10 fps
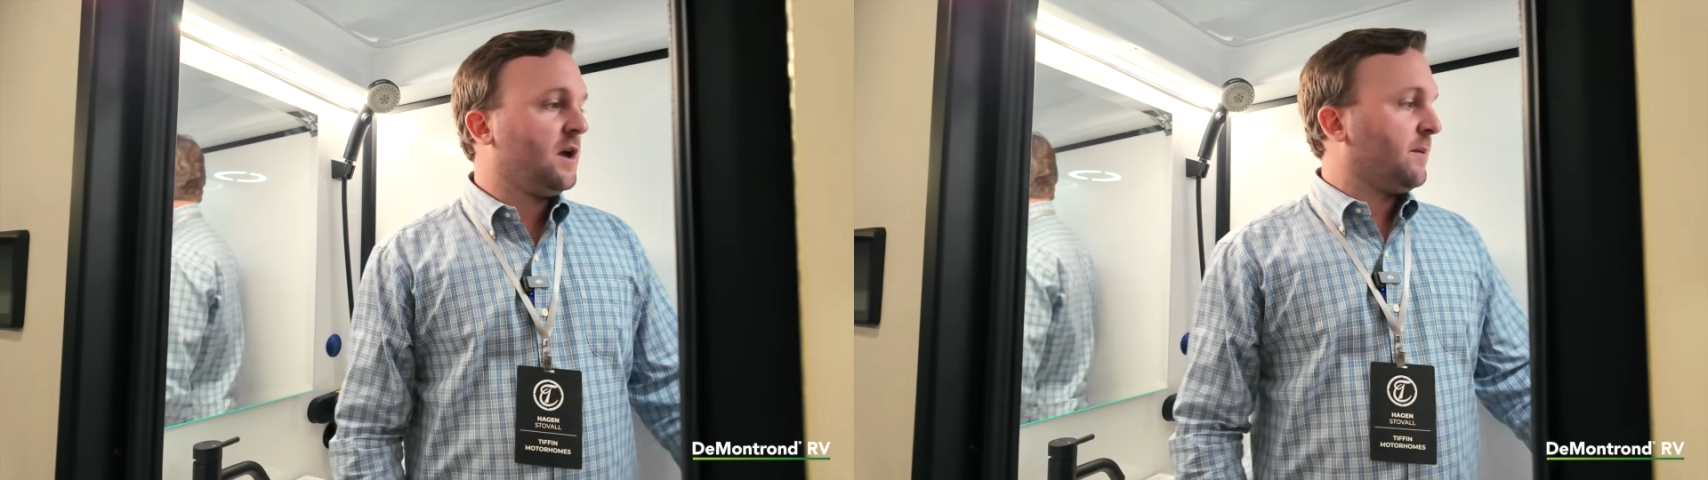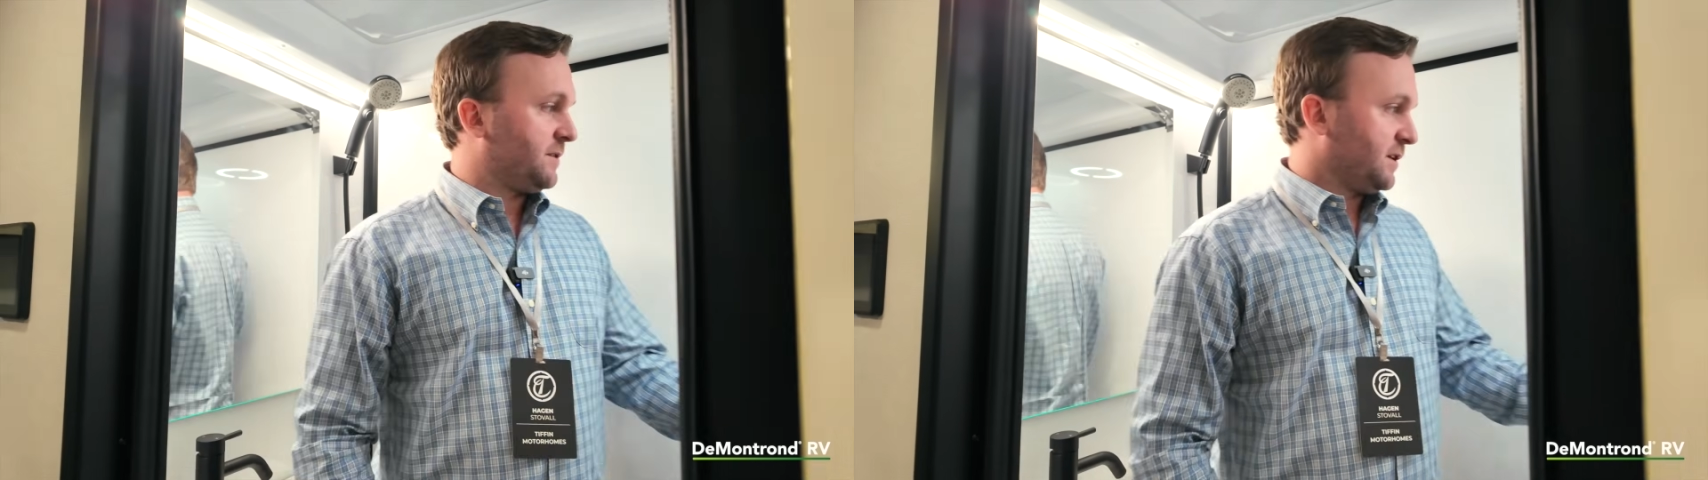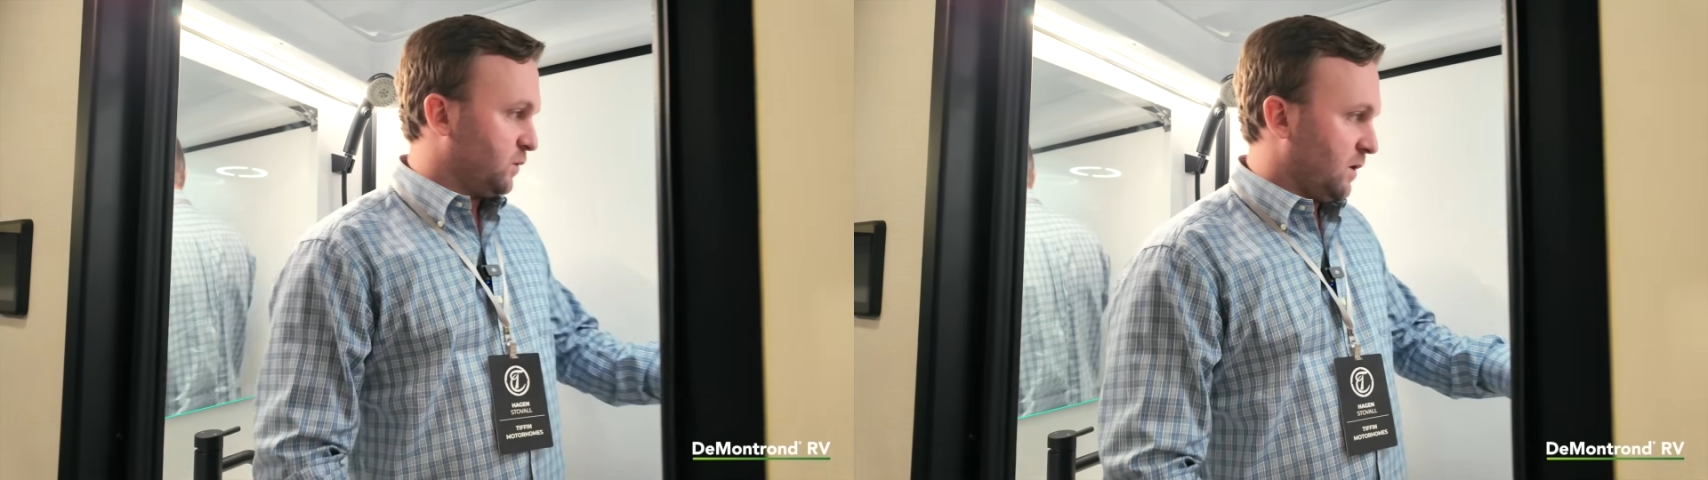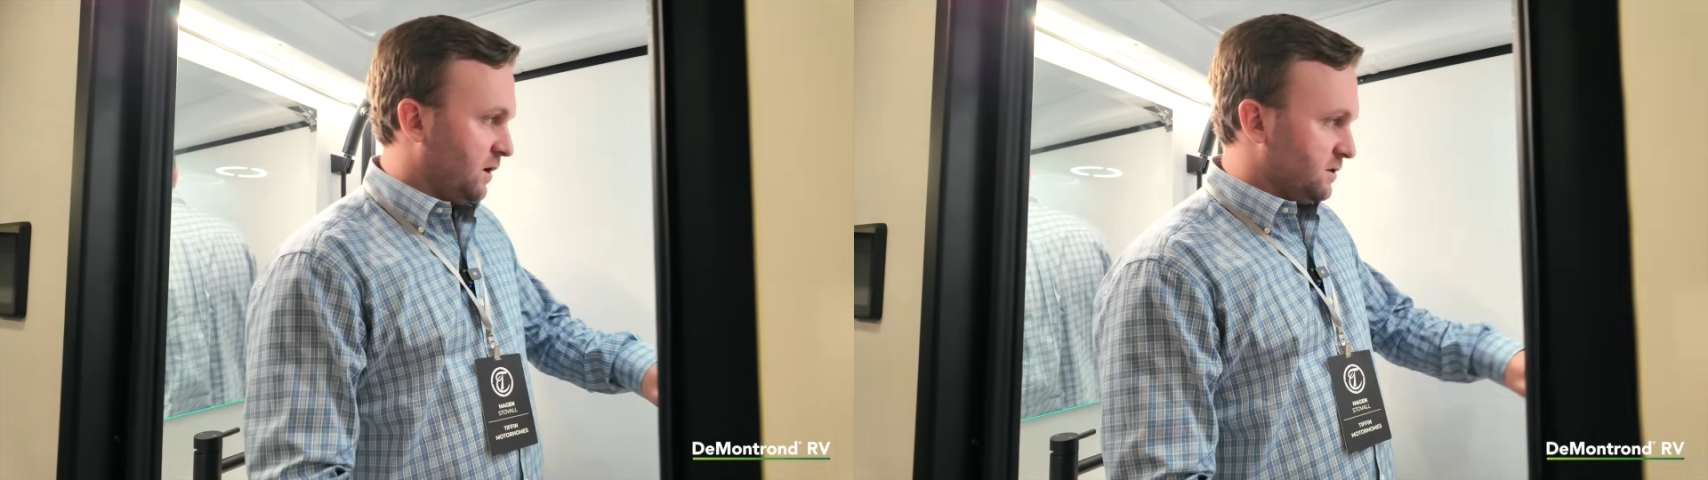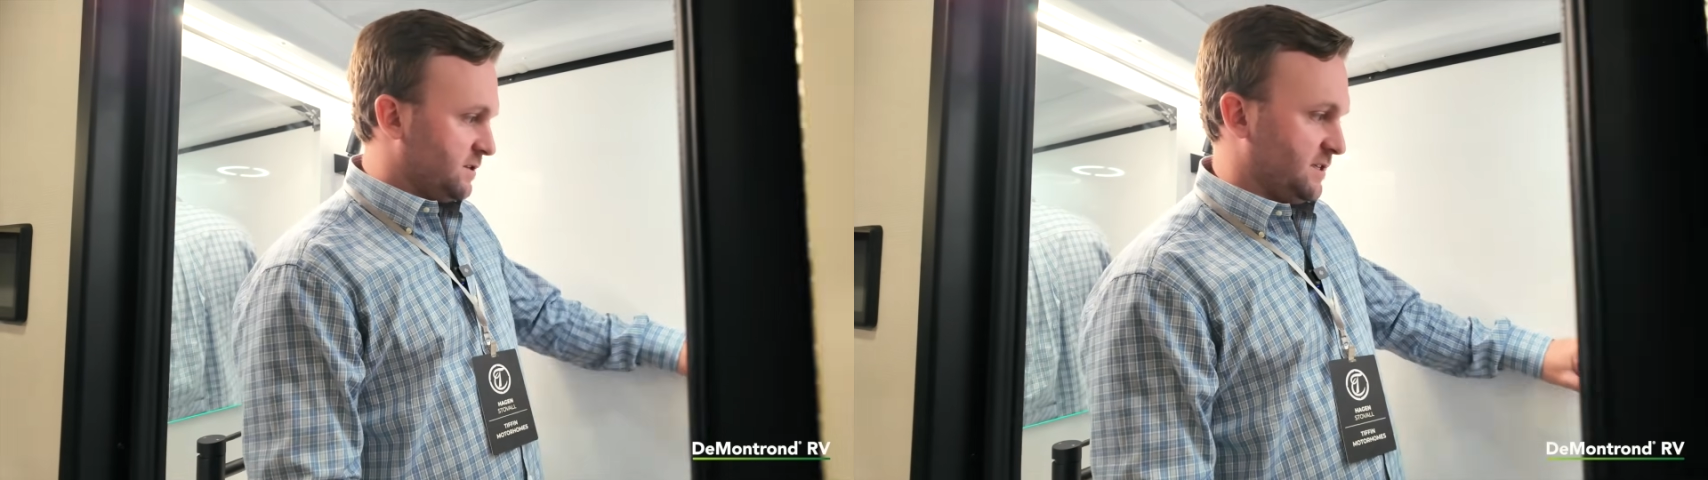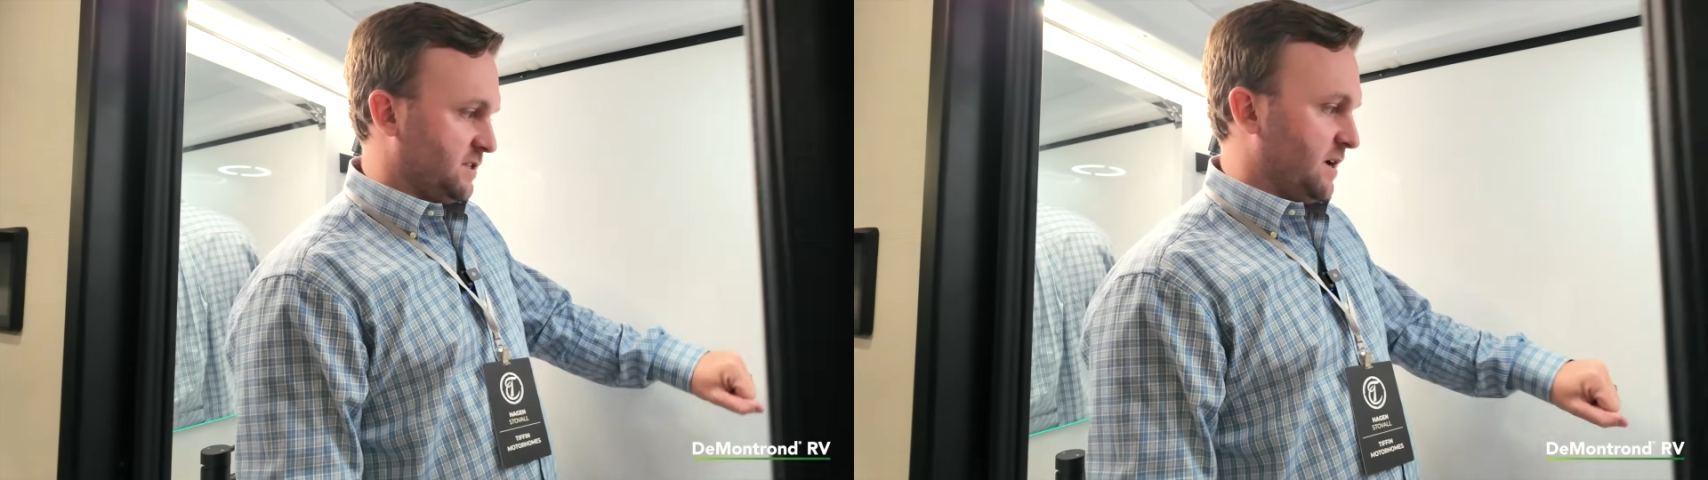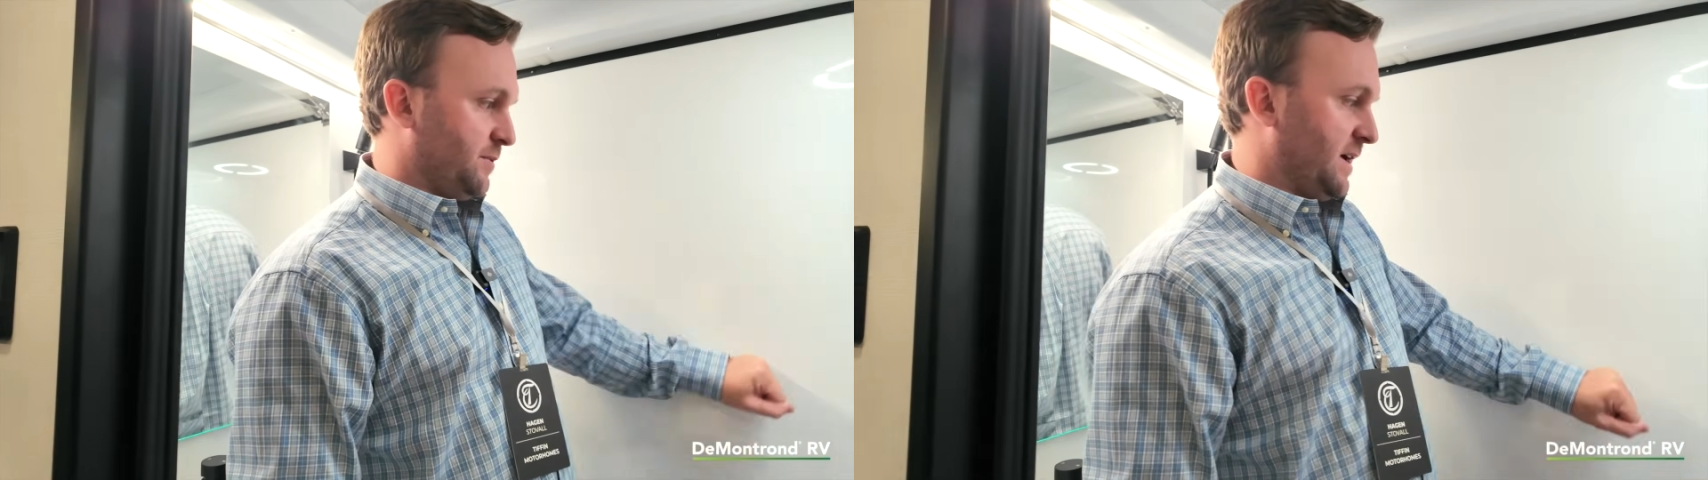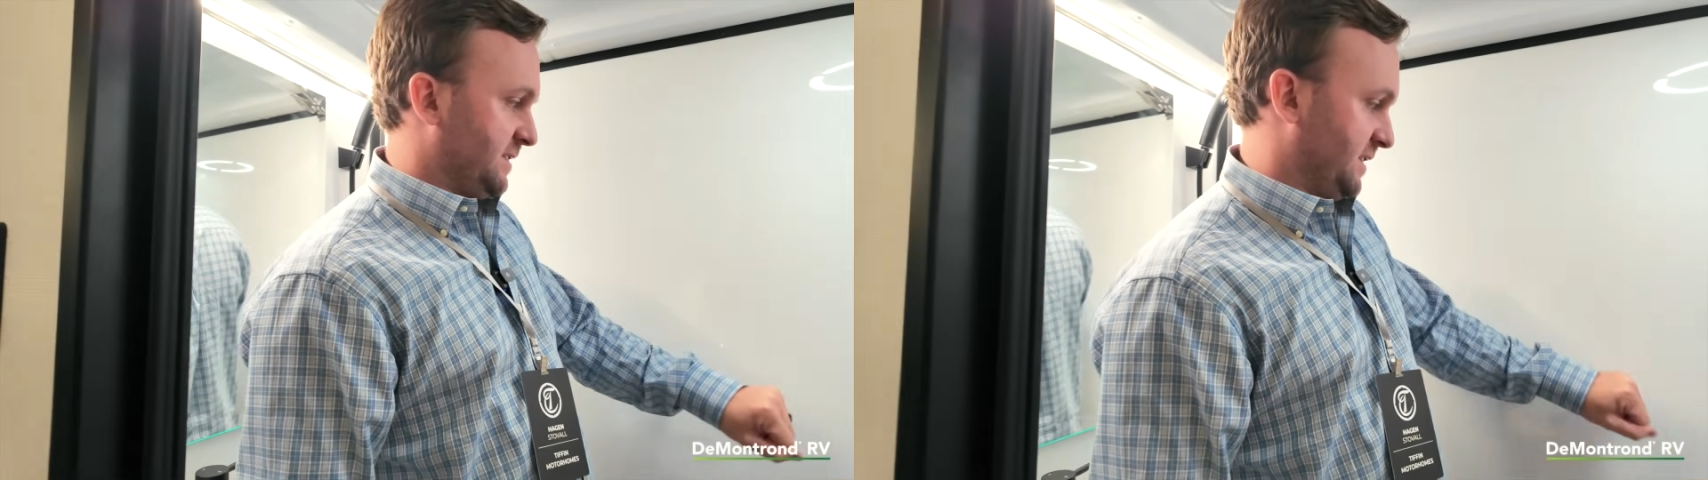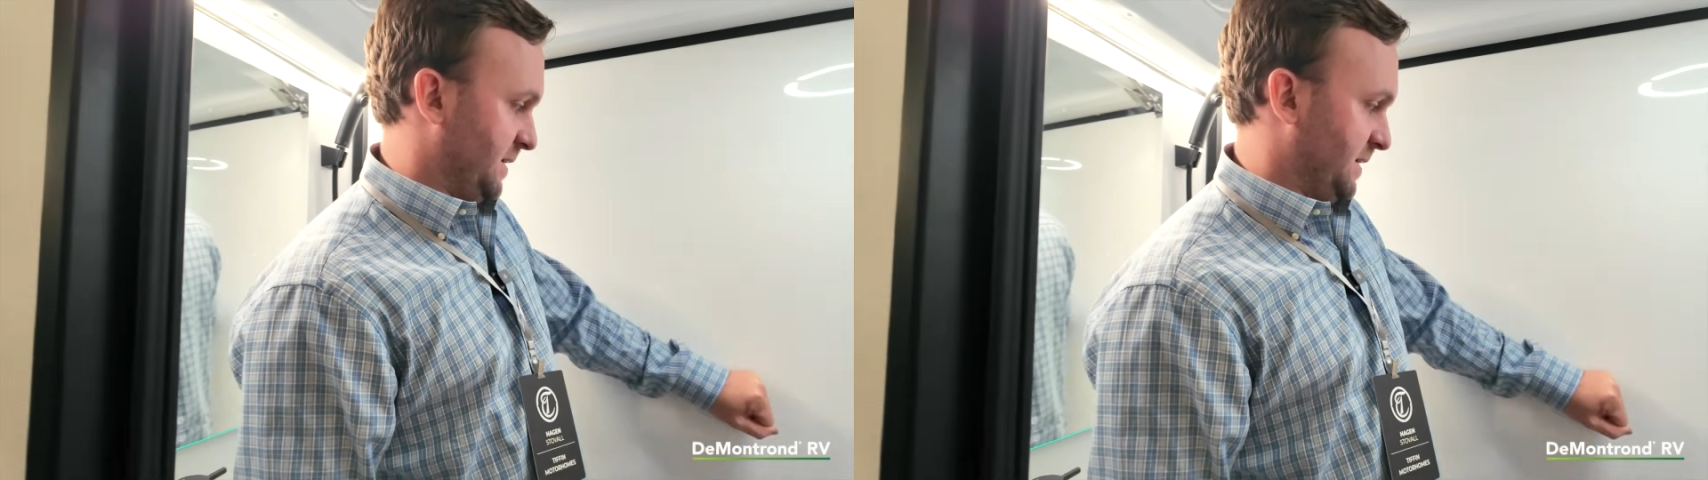But these walls, it's not plastic.